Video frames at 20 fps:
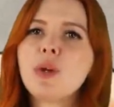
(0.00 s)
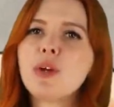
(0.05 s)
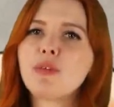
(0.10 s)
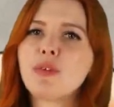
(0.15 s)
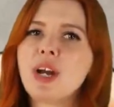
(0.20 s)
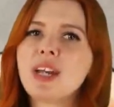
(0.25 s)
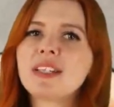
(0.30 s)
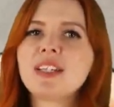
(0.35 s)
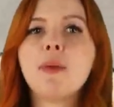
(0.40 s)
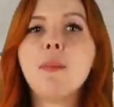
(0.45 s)
would have
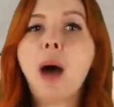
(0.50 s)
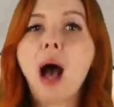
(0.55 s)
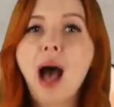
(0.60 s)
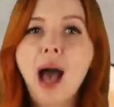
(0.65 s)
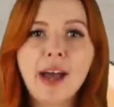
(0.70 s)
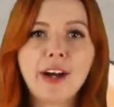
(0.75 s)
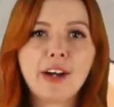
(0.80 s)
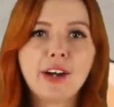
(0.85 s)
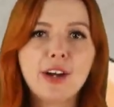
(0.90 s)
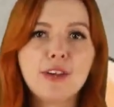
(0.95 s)
ranked him
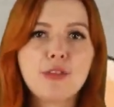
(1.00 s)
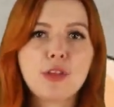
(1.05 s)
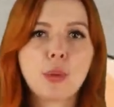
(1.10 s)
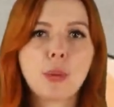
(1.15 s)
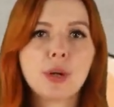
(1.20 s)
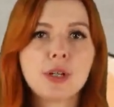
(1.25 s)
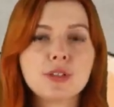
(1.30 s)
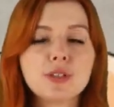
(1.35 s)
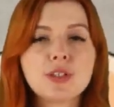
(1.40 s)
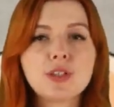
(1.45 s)
higher if there
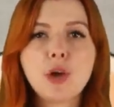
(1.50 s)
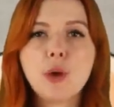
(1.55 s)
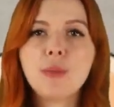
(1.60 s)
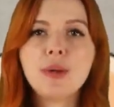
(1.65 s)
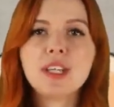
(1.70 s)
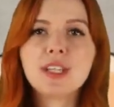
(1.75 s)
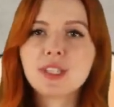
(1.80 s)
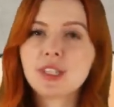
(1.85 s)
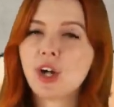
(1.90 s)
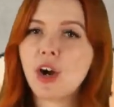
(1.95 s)
weren't so
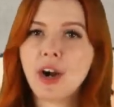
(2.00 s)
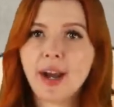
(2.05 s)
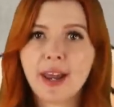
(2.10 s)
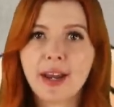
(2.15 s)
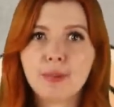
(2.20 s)
many star